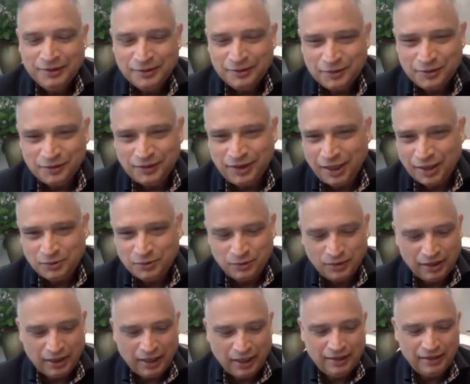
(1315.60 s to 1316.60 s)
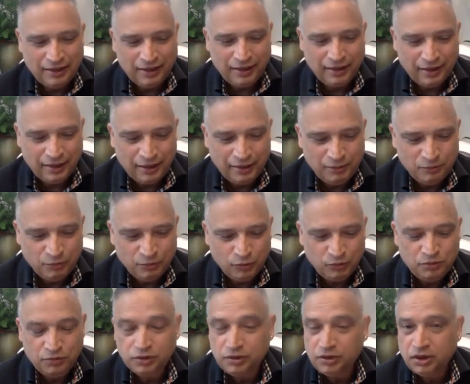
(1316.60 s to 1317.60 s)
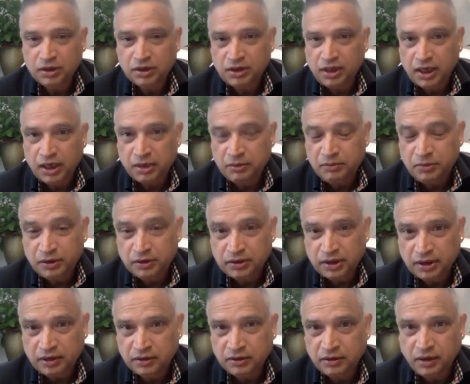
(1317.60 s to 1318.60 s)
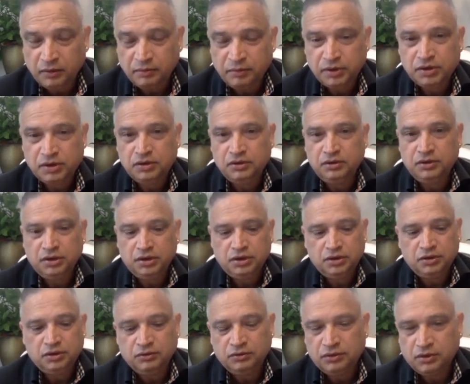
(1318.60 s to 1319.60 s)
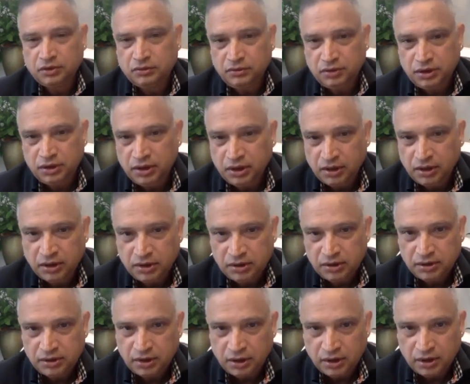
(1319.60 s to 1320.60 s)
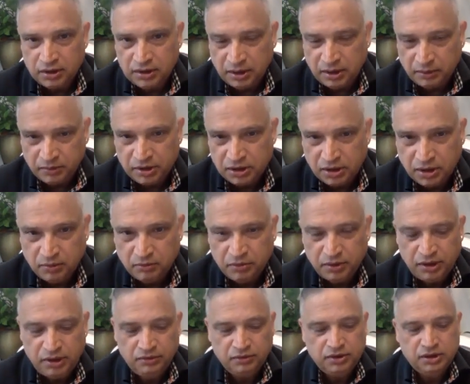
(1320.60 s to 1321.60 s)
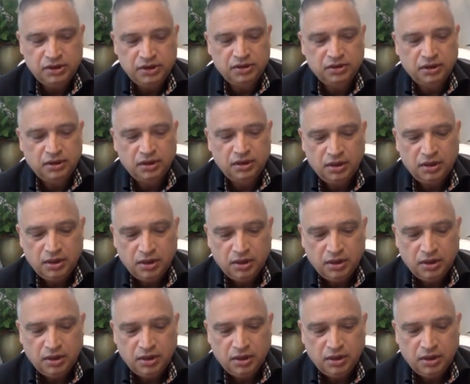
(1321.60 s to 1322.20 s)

So that's why I moved to the Qatar, because I got the opportunity to work with the Japanese company, which is a